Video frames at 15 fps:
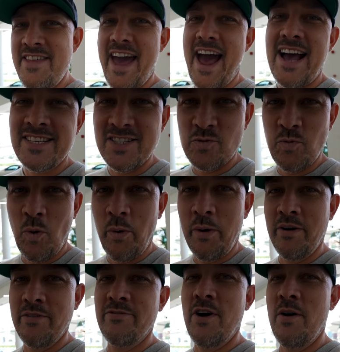They asked us where we
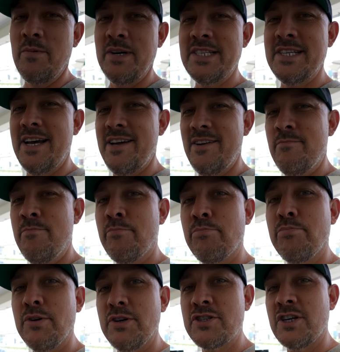were from. We said
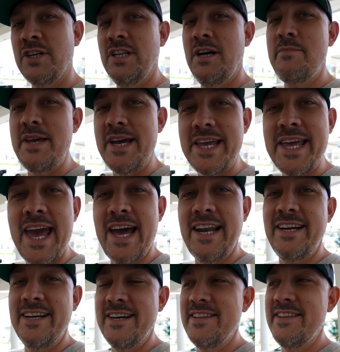British Columbia,
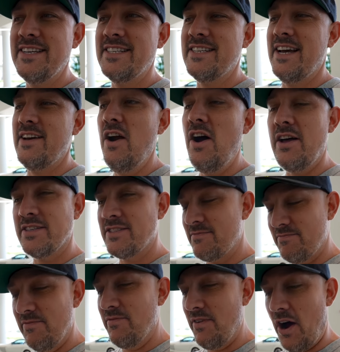Canada, and they said, oh, it's
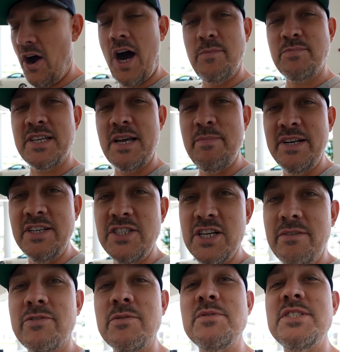a hop, skip, and a
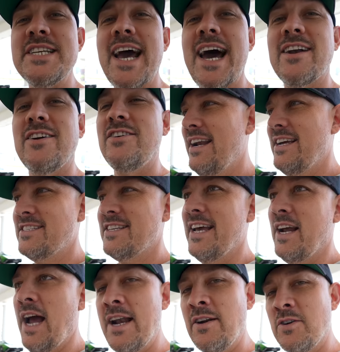jump from Seattle. And I was
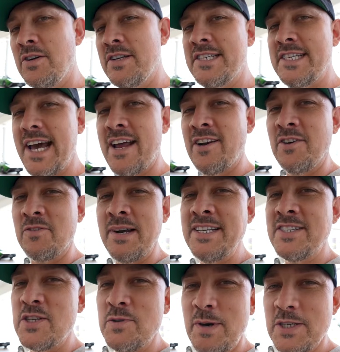like, I don't go to Seattle. It
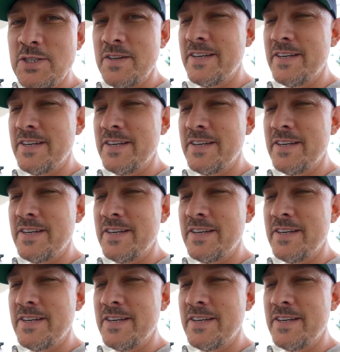rains too much.